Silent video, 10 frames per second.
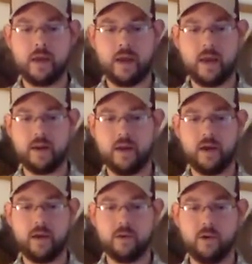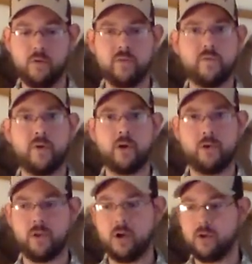and hopefully
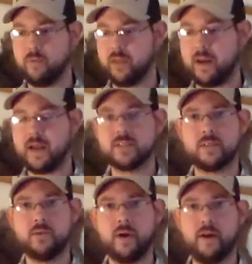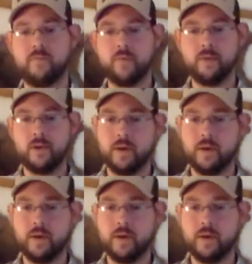following along with an axe that you have.